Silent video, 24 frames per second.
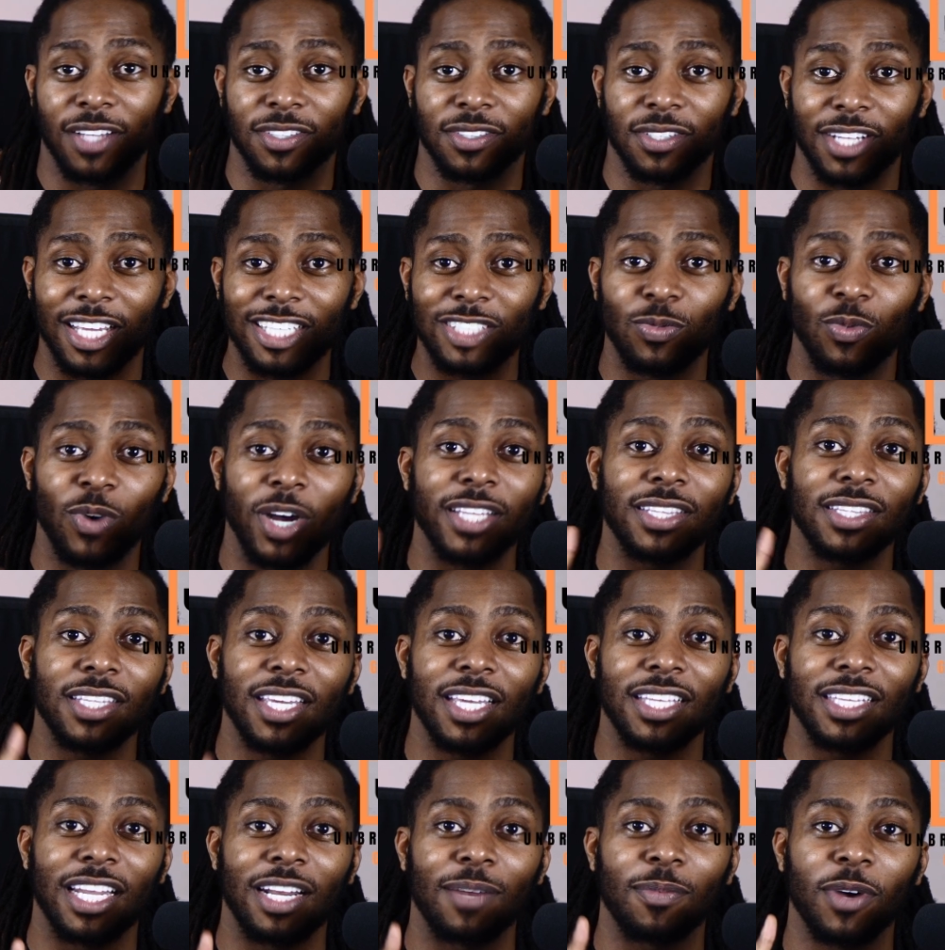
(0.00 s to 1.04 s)
So that's one
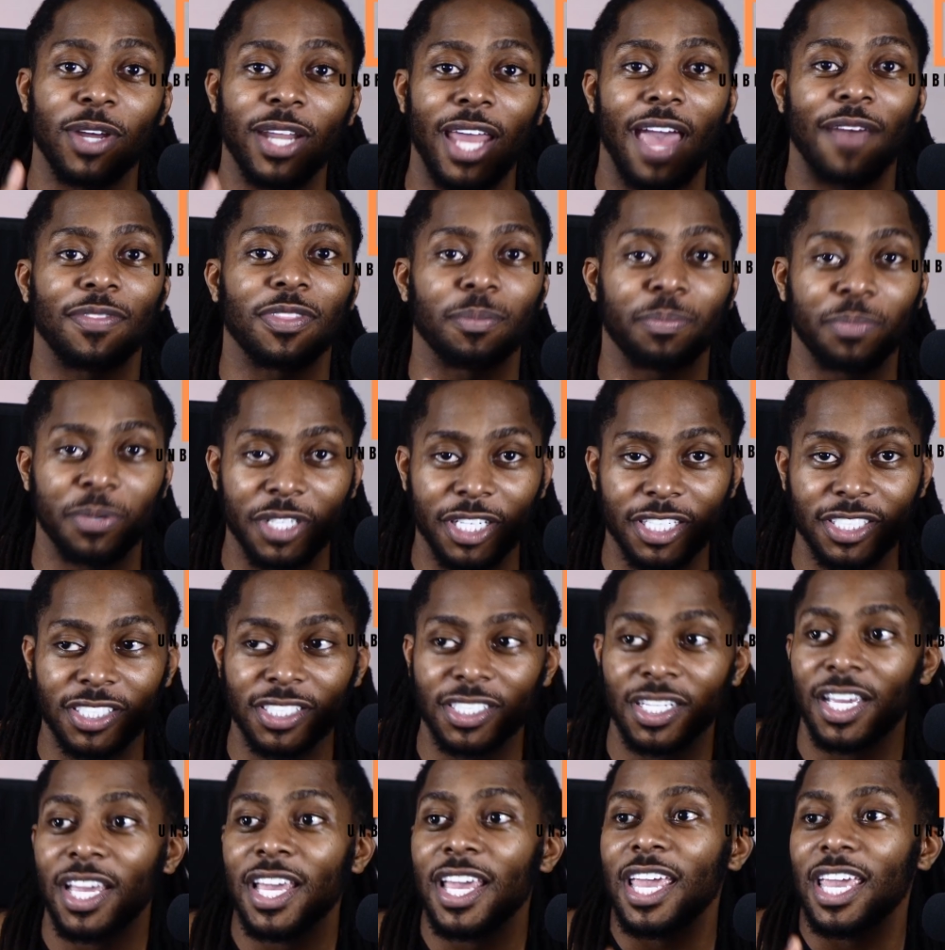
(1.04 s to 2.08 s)
thing that I'm going to have to push
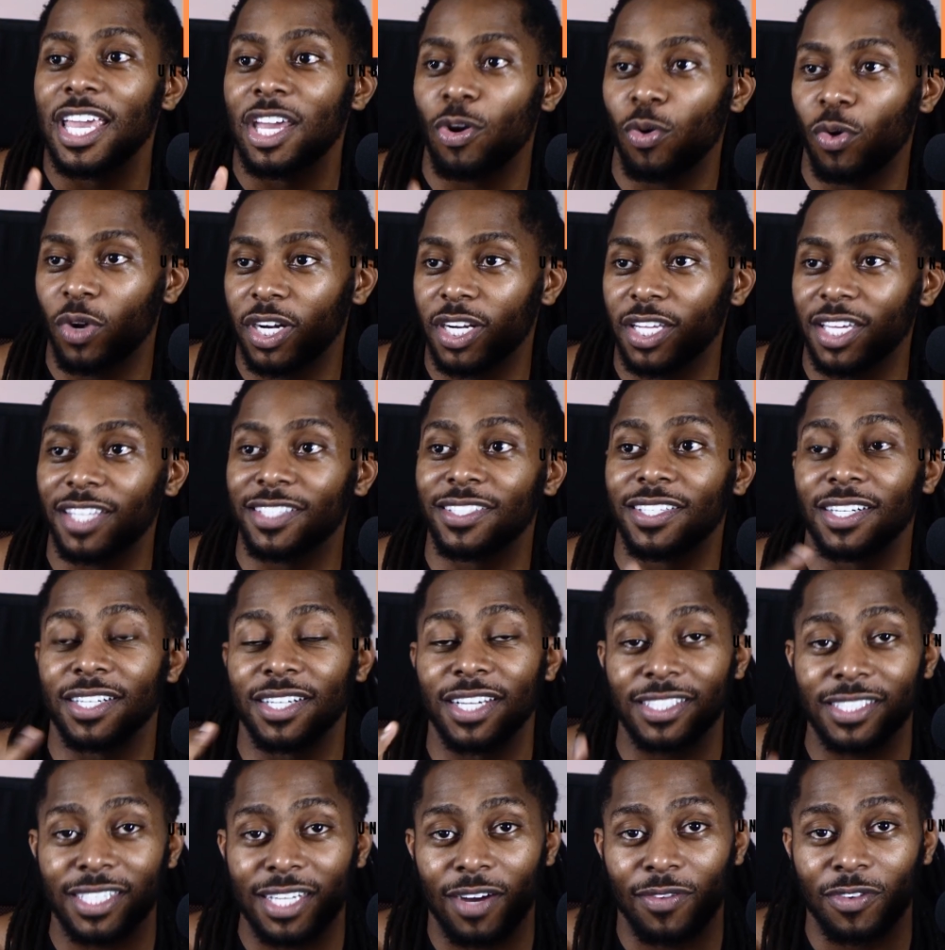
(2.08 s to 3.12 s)
in order to get to the
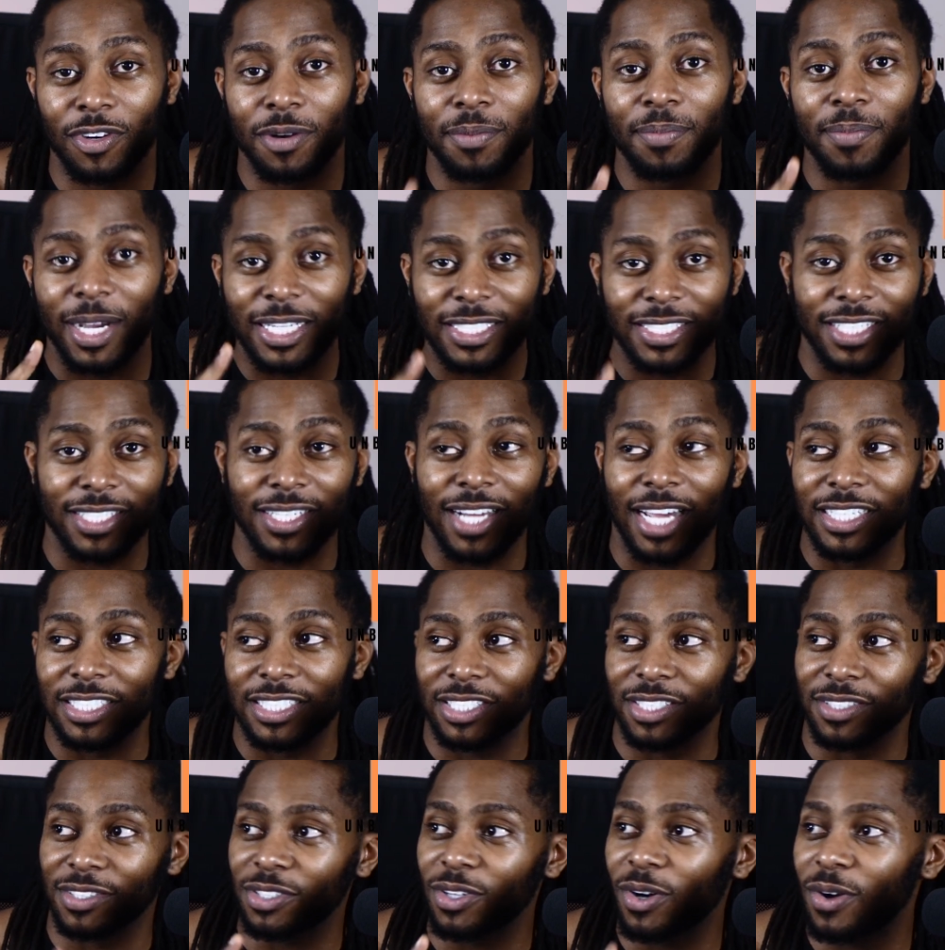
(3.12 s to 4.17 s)
next level, my technology
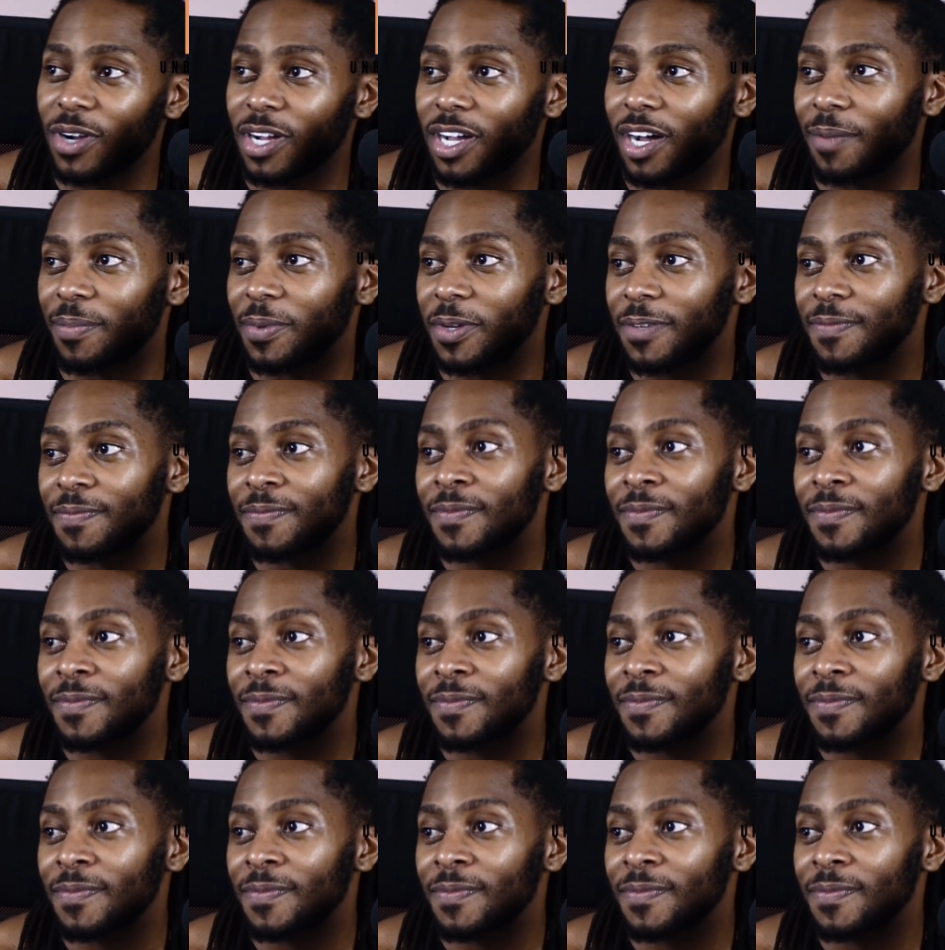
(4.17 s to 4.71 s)
consulting company.